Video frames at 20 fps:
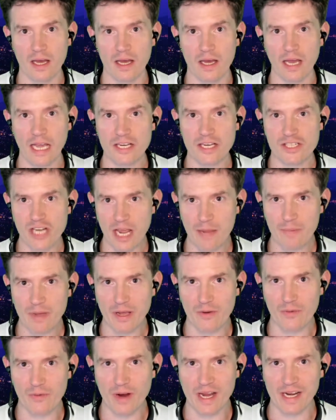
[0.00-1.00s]
A
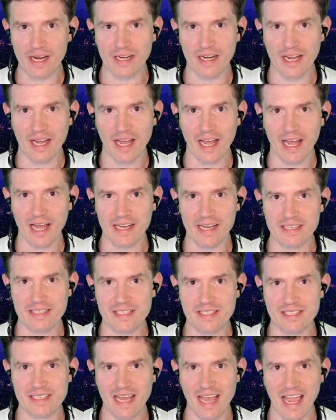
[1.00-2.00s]
shaping rate
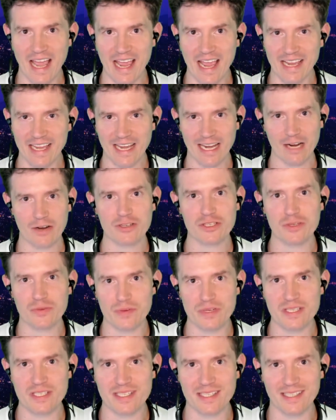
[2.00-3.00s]
has a
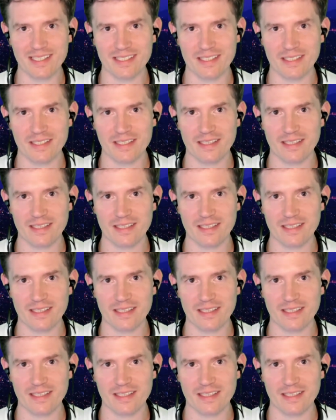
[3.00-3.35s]
characteristic